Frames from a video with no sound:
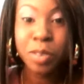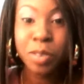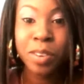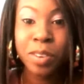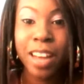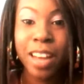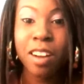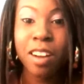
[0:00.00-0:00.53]

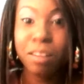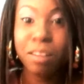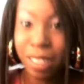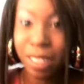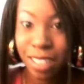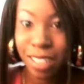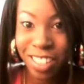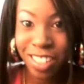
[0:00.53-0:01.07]
who I called
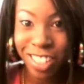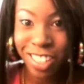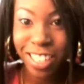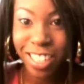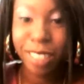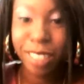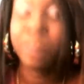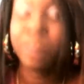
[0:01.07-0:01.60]
my sister
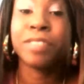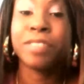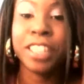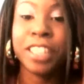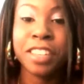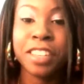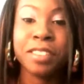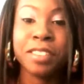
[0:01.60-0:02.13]
because we're
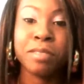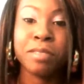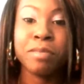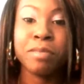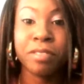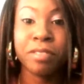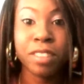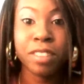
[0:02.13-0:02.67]
very close and
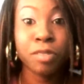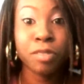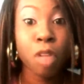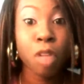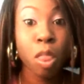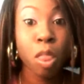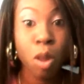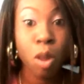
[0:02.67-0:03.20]
we've been friends for
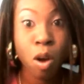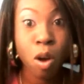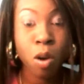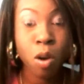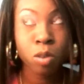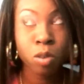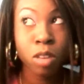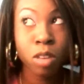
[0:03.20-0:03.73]
a
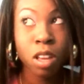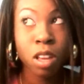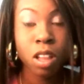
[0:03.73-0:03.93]
long,